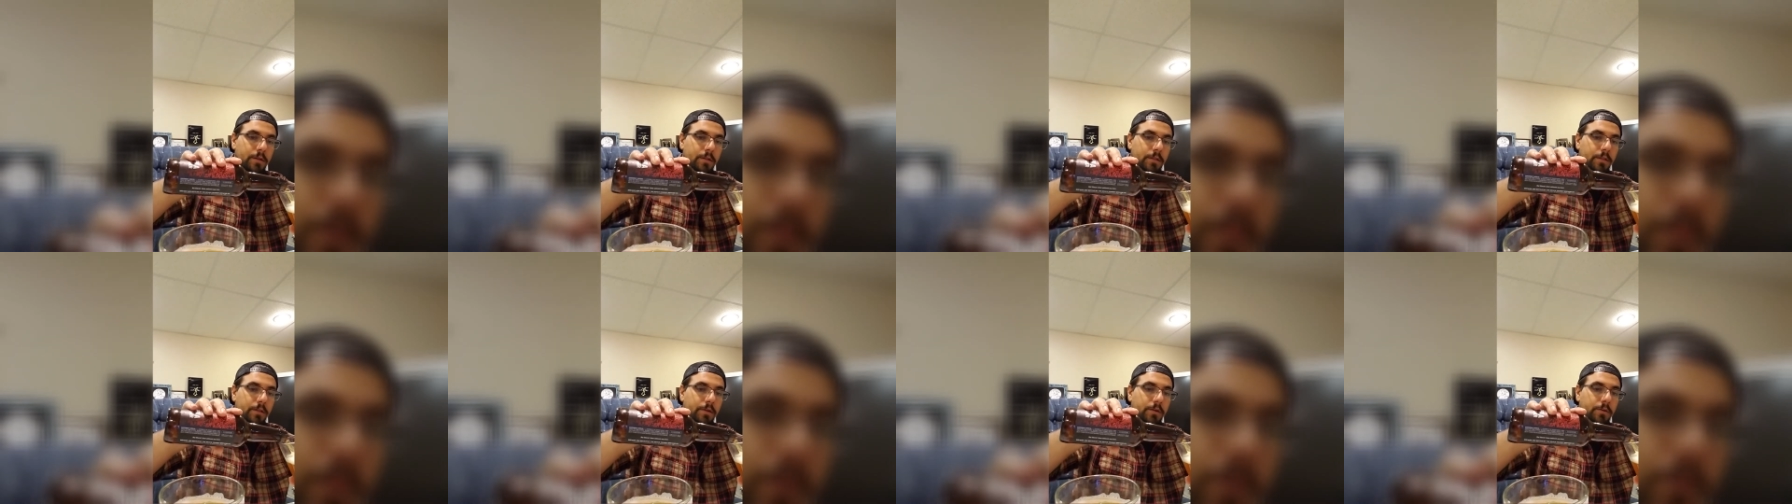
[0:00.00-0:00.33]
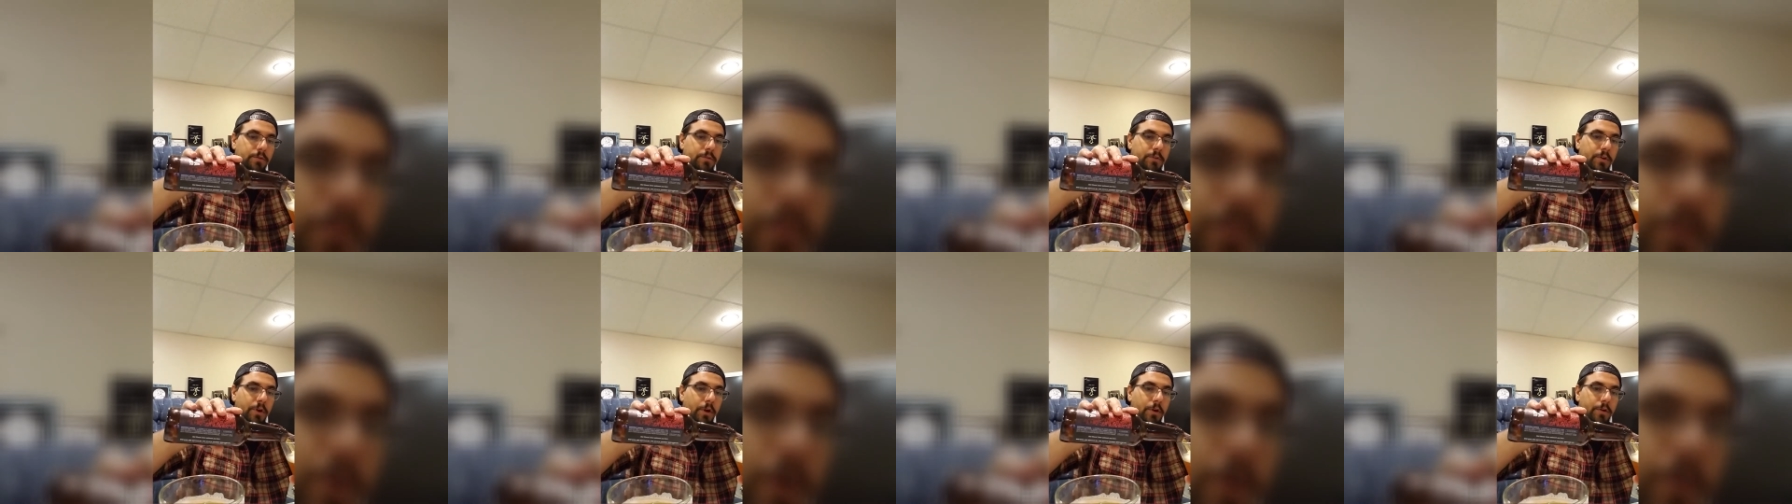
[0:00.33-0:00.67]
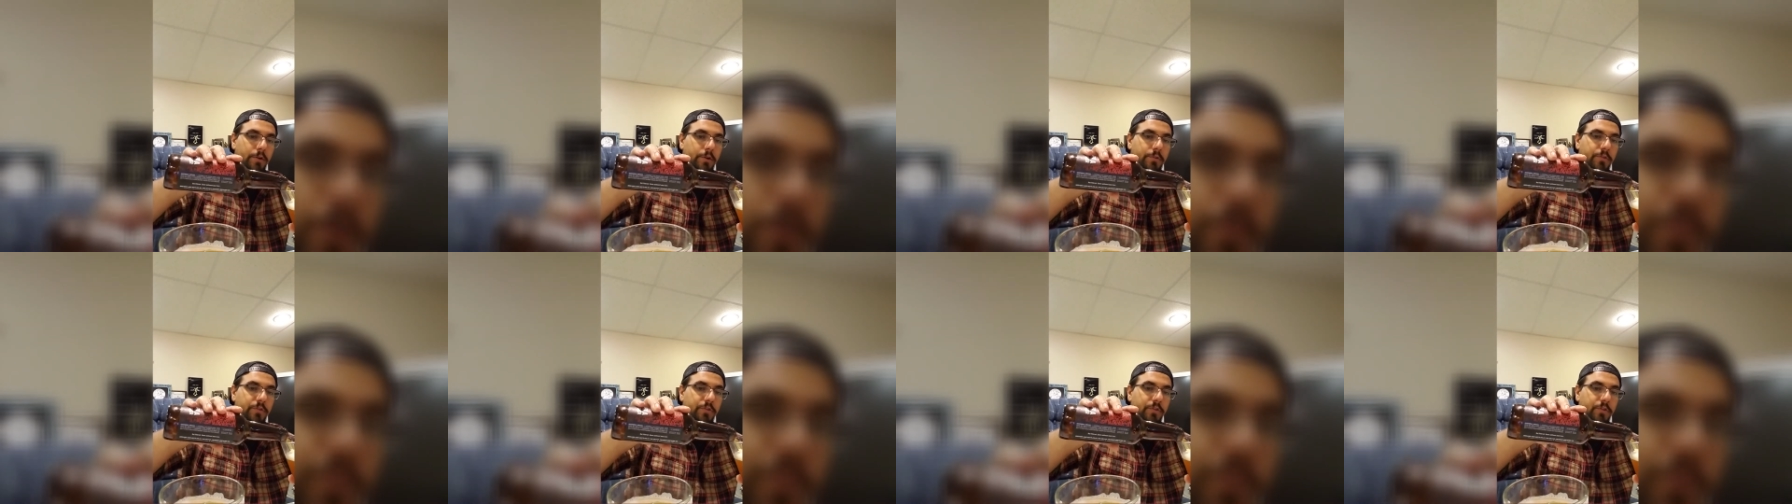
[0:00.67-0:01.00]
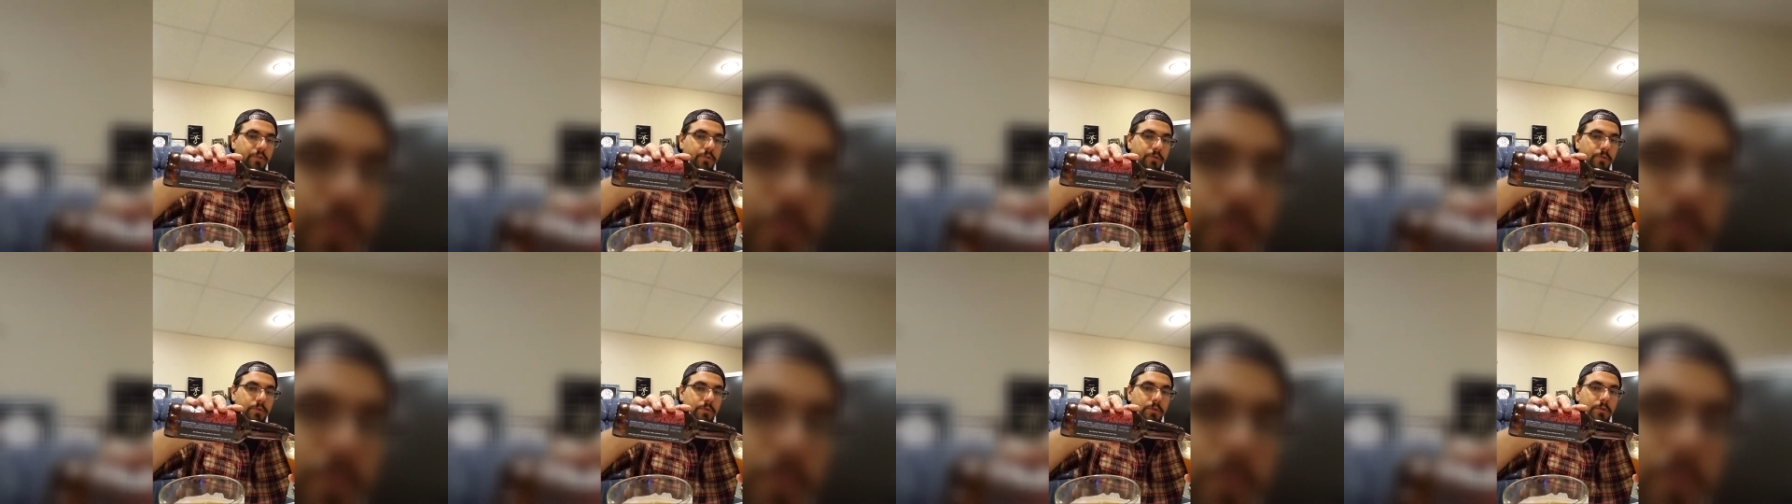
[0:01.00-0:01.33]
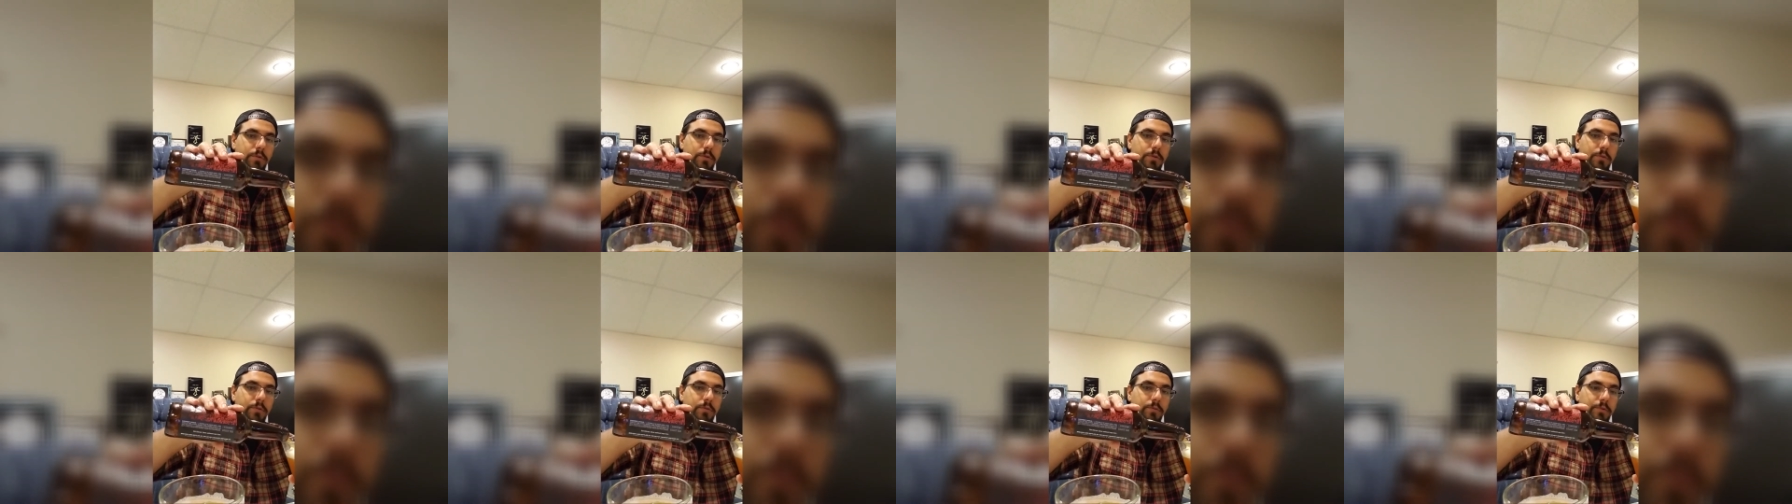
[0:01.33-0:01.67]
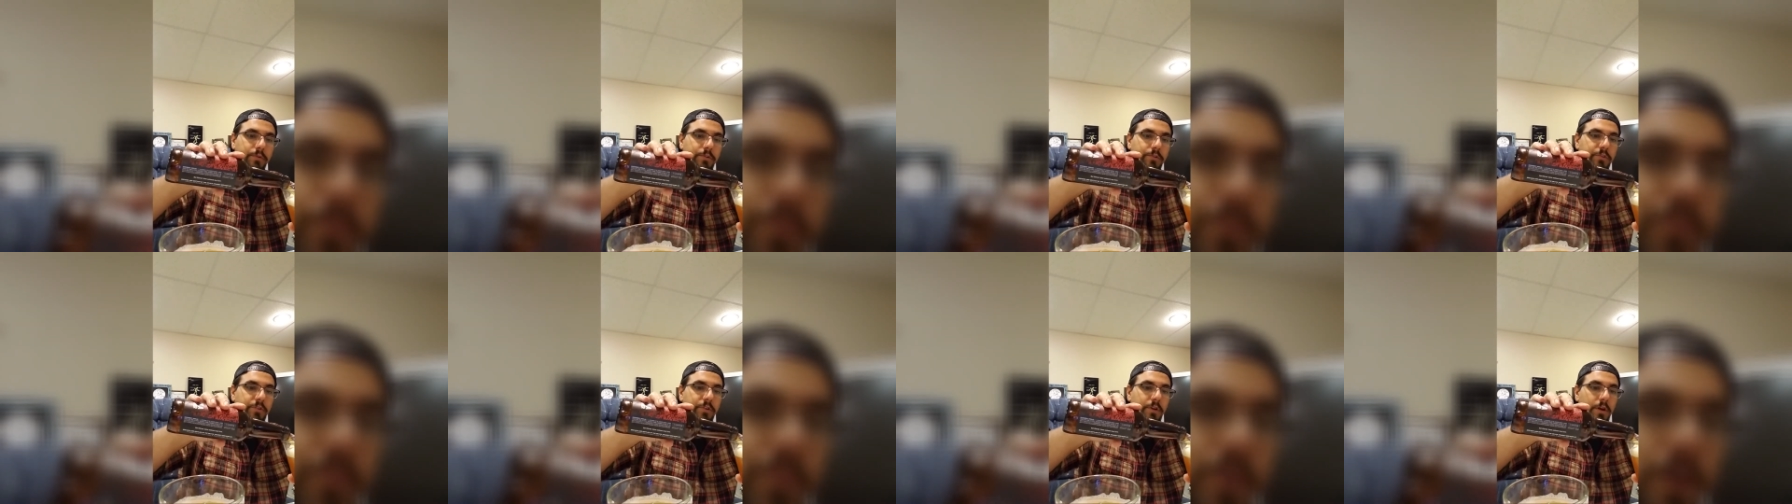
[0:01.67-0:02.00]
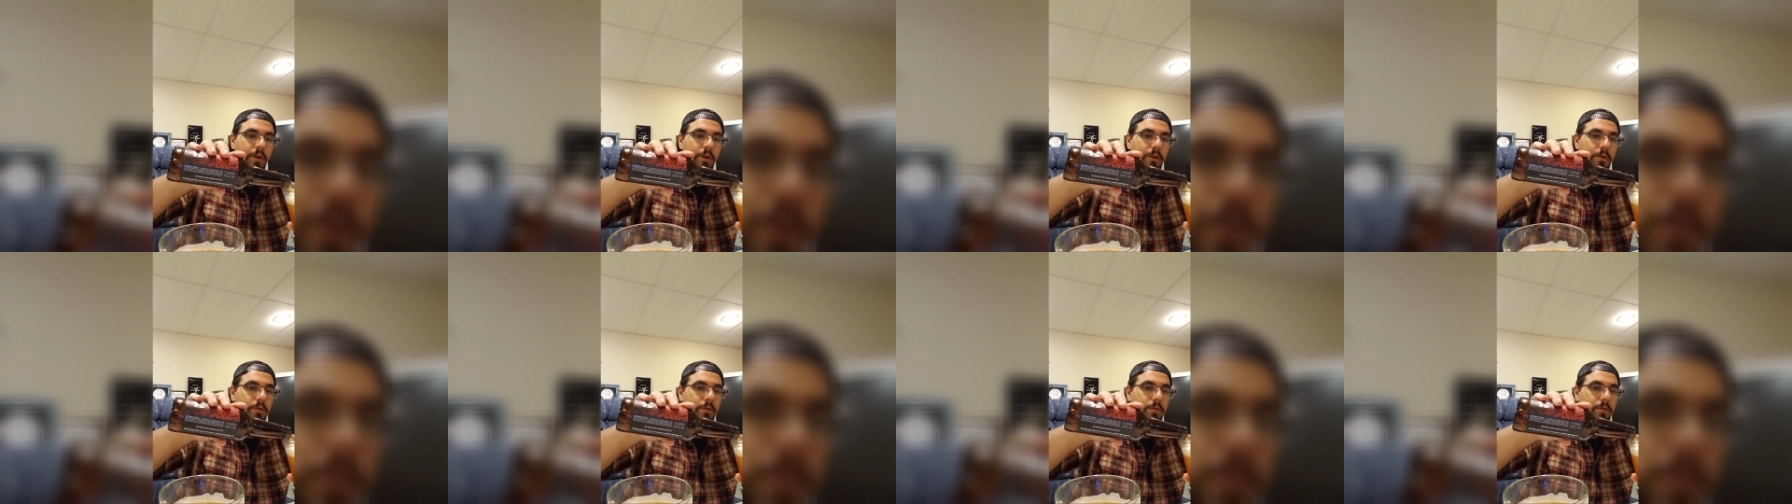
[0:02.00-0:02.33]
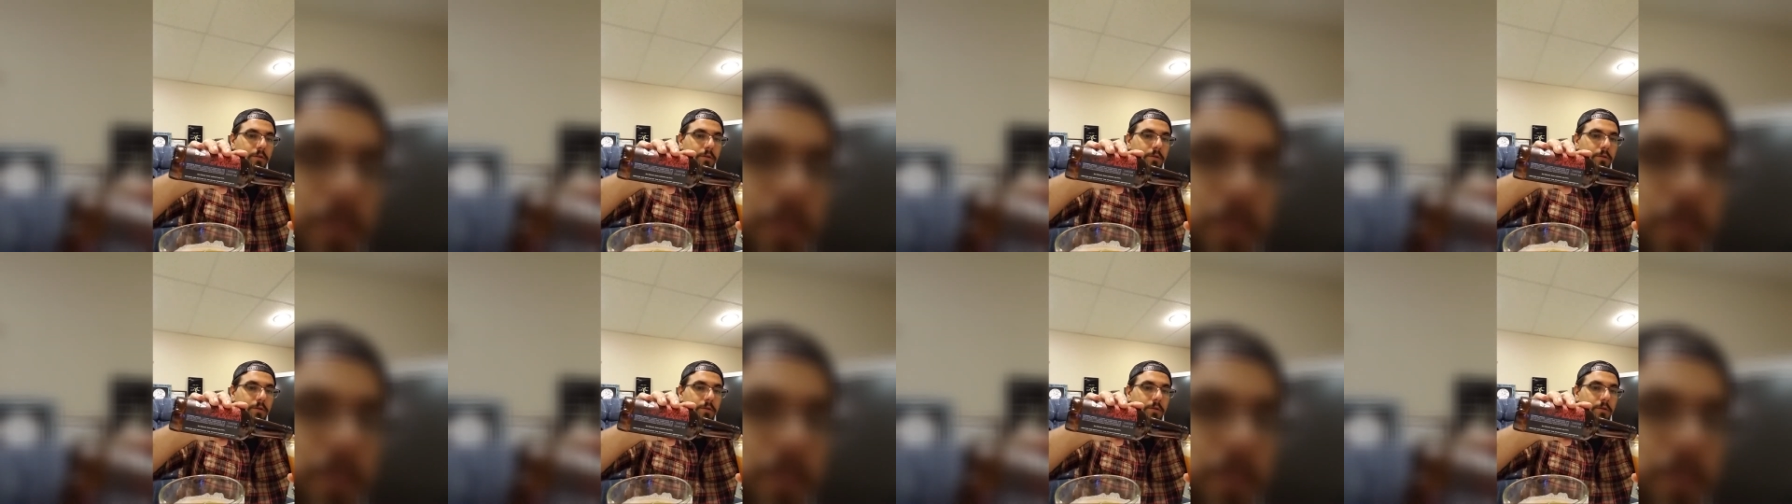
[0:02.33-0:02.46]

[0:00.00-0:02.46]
A little darker too, which is